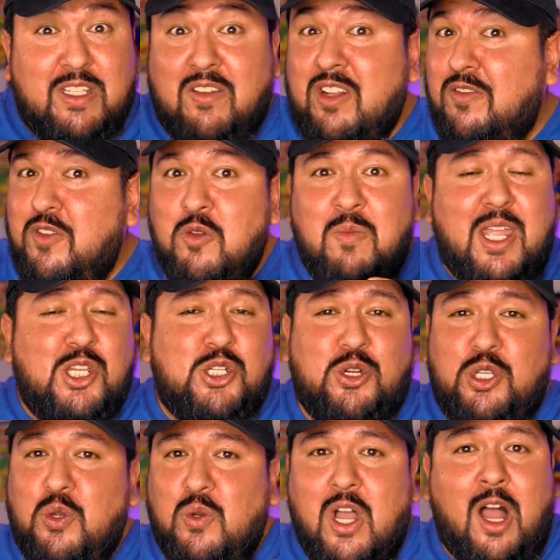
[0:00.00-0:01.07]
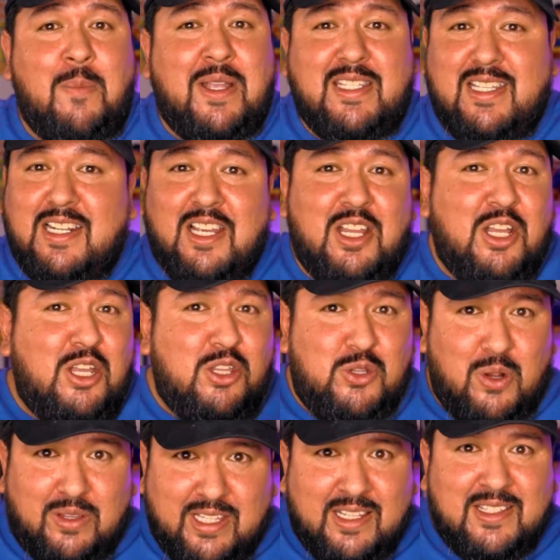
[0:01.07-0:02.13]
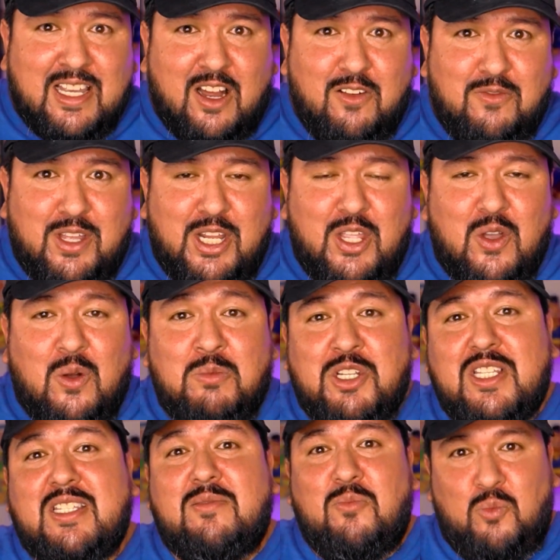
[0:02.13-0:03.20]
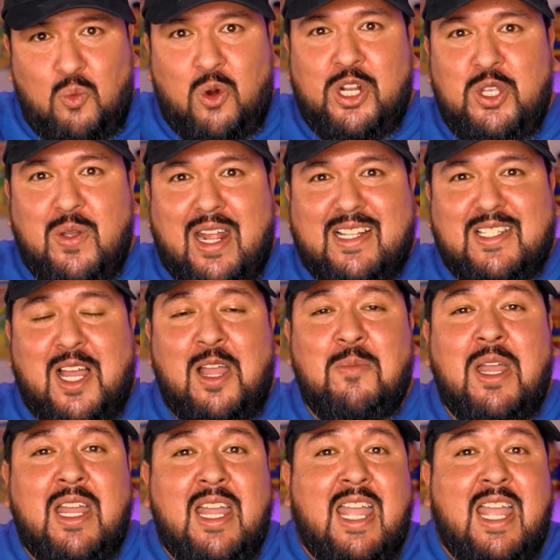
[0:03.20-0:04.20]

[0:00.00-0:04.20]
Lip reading: Even if you made sure you commented throughout the entire video, I'm just warning you ahead of time,